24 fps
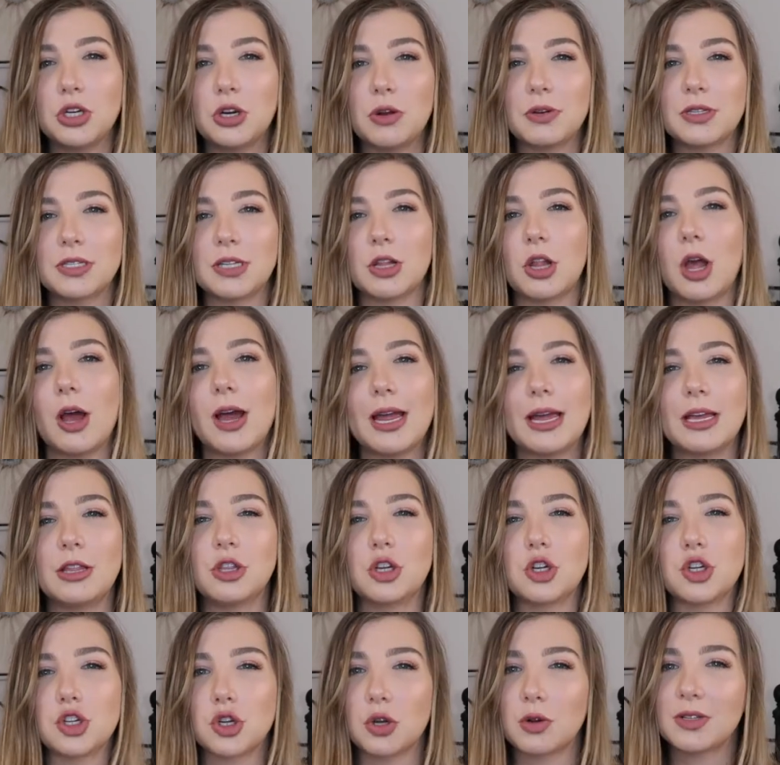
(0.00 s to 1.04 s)
You know, it's a lot in
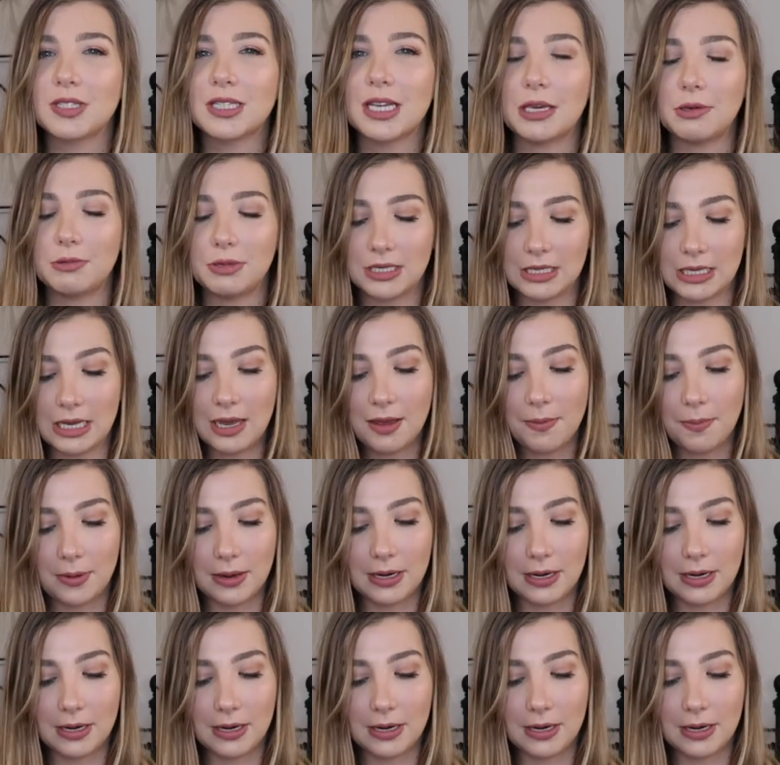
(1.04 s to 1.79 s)
the shirts that you see it,